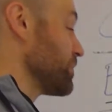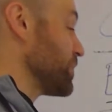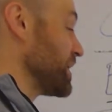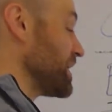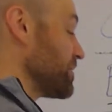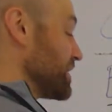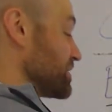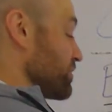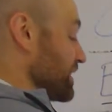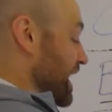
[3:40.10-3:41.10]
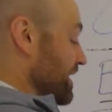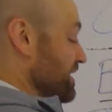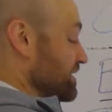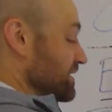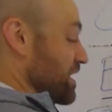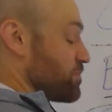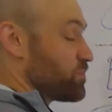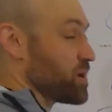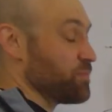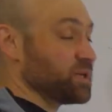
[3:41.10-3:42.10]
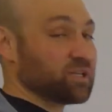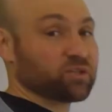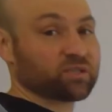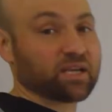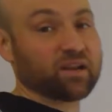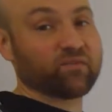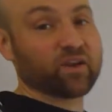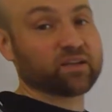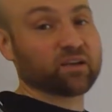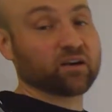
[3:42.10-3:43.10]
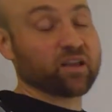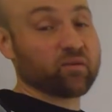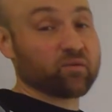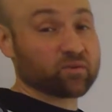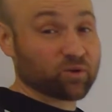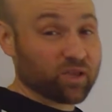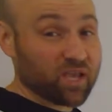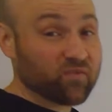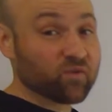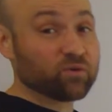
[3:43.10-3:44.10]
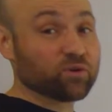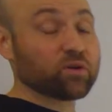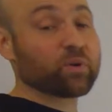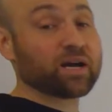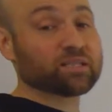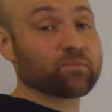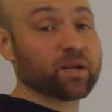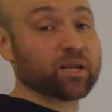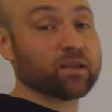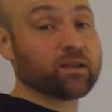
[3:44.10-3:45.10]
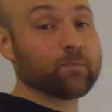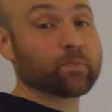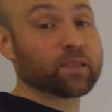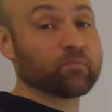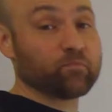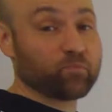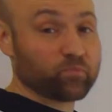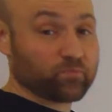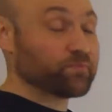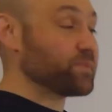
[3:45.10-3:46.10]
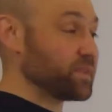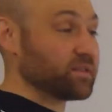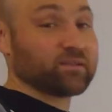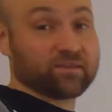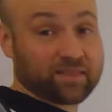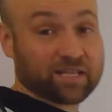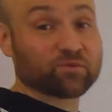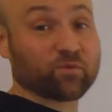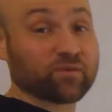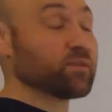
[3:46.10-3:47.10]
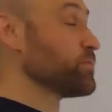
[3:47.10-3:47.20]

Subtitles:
But anyway, so that is a potential side effect here. So if you do deposit money, that's one of the